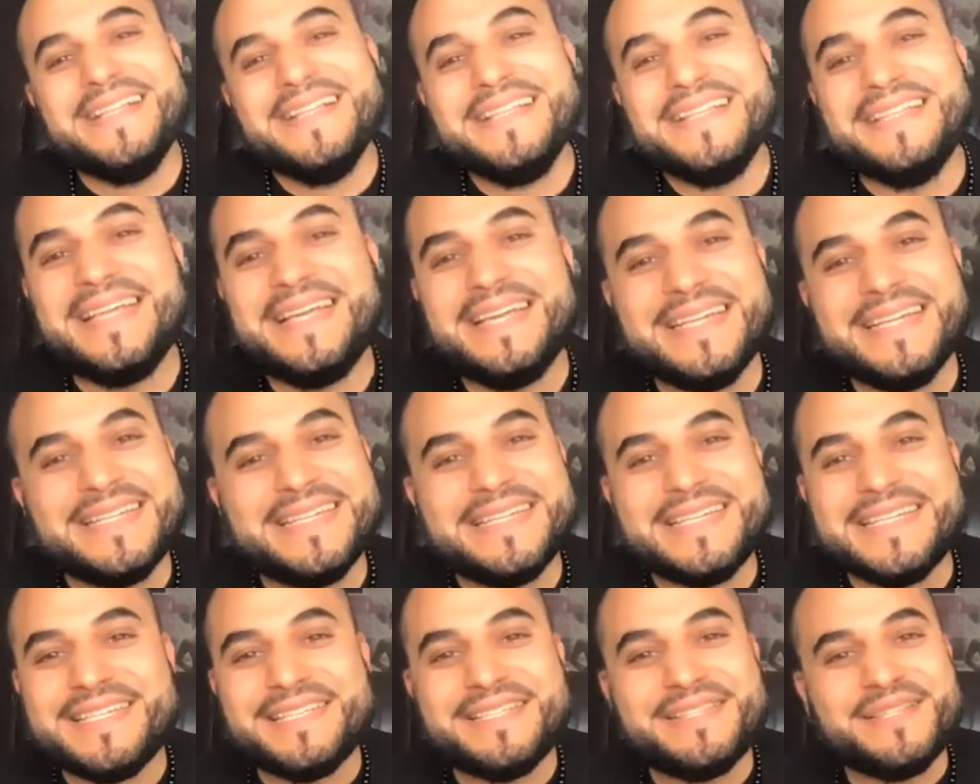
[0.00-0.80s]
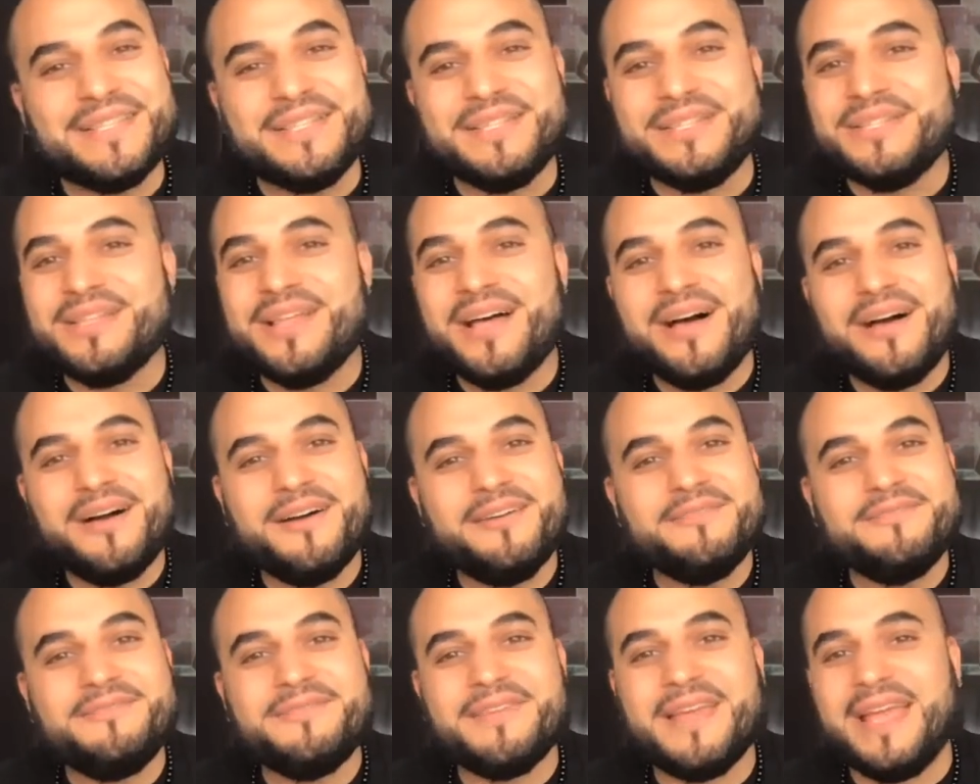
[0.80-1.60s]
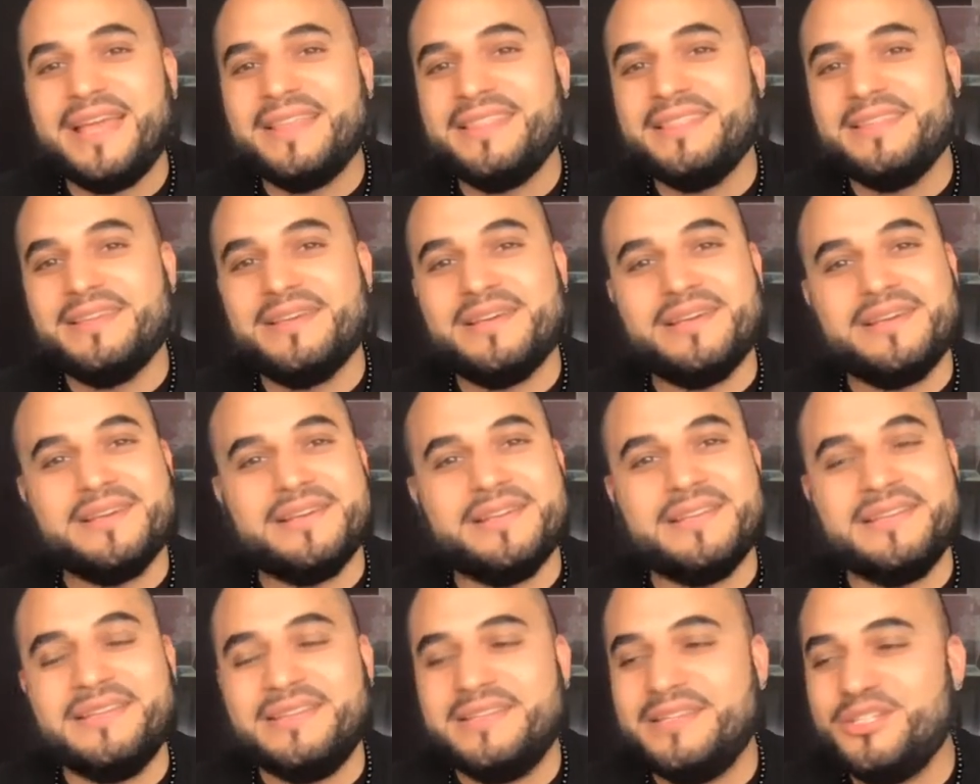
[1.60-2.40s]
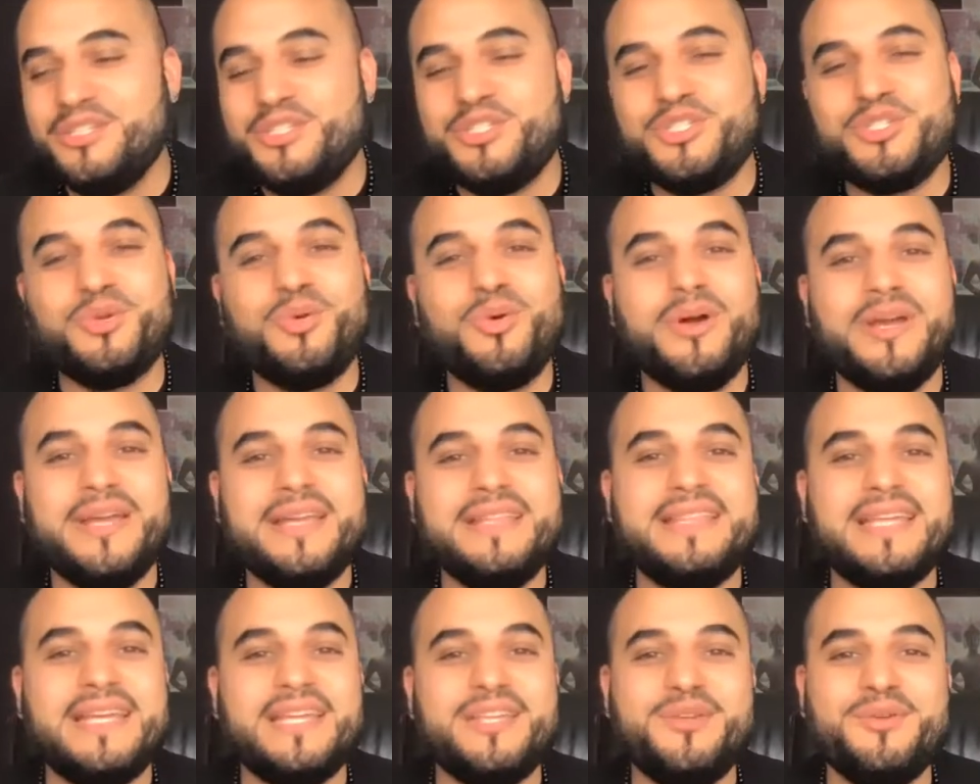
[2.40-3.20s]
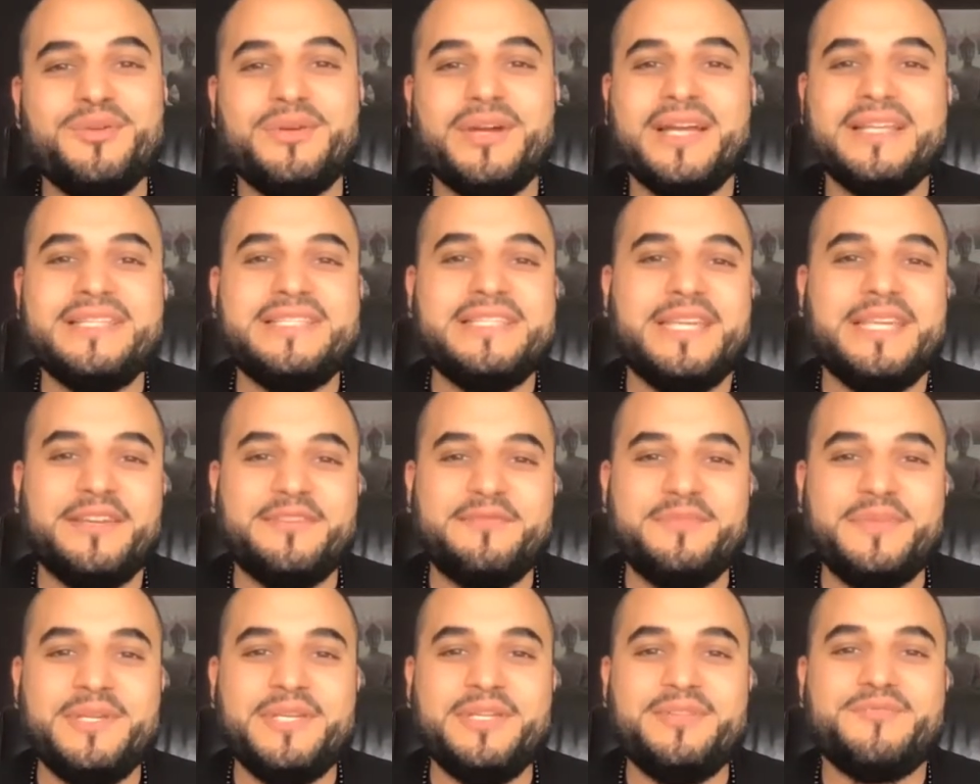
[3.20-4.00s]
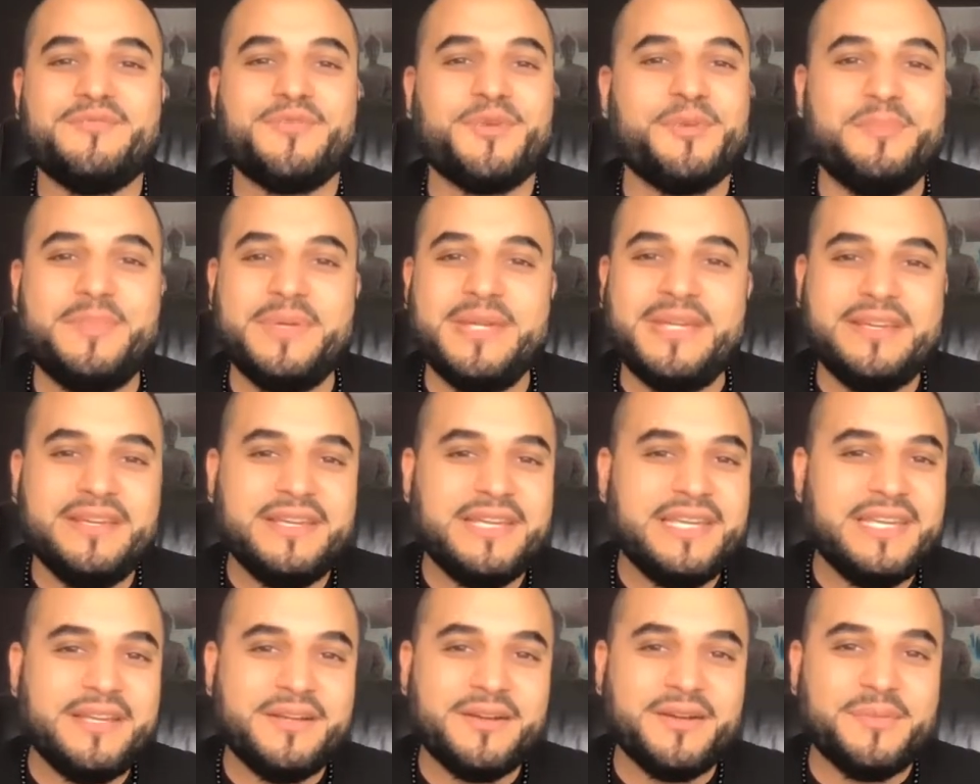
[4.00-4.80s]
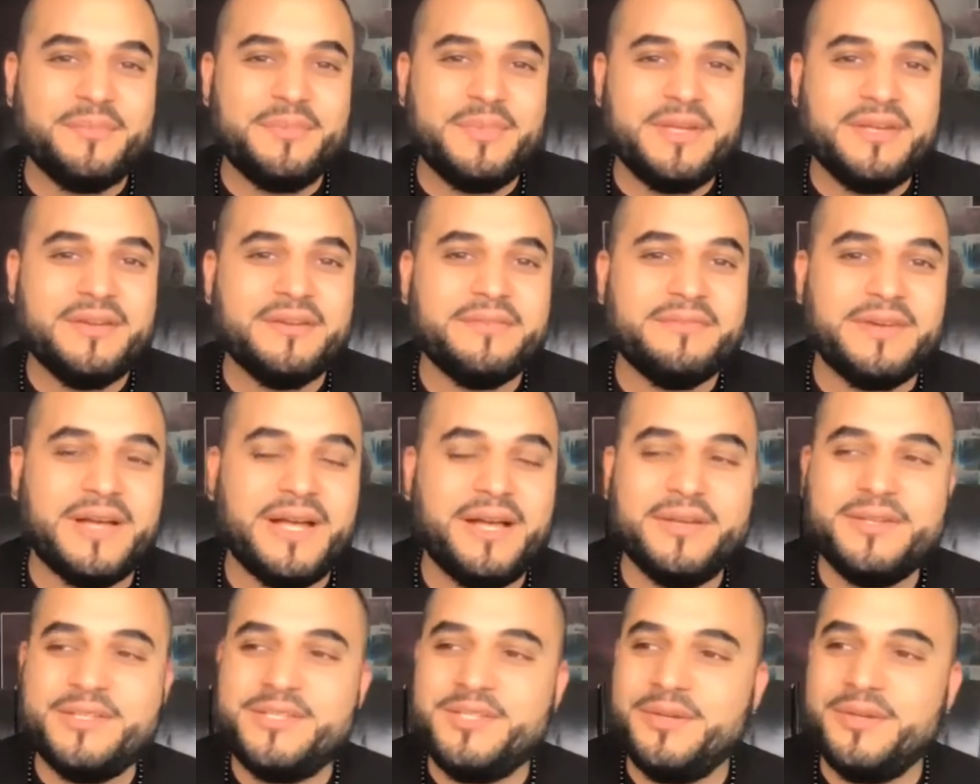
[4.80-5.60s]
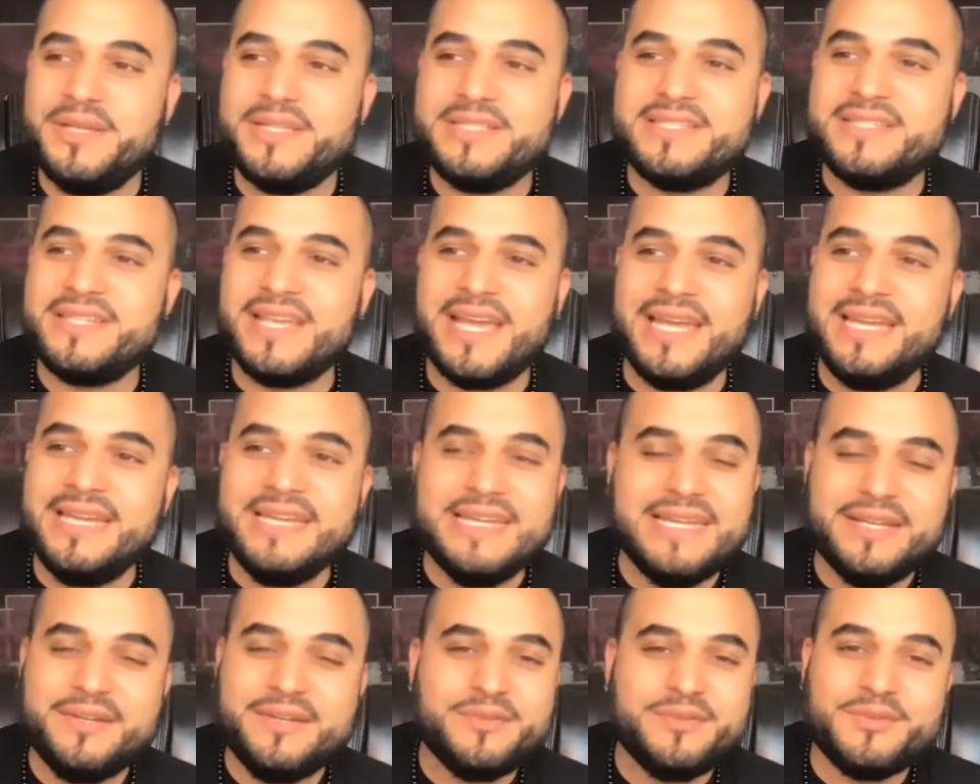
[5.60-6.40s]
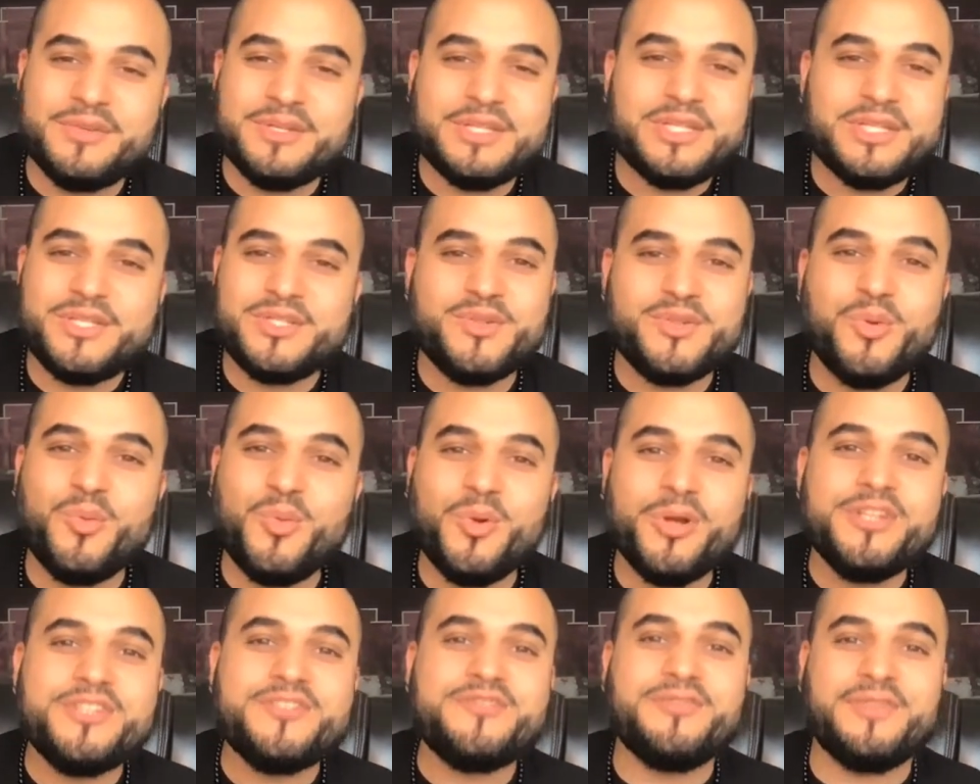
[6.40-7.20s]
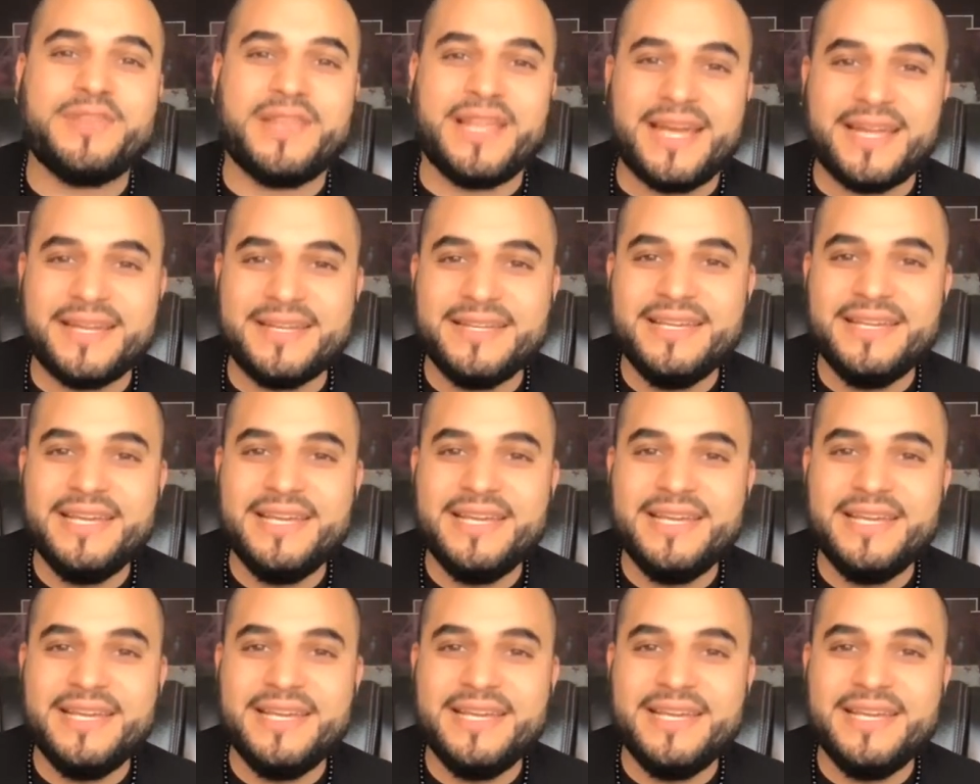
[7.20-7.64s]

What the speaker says: Like, the love and the joy that you guys give me for being here and being of value to you, it's like, there's no words for that.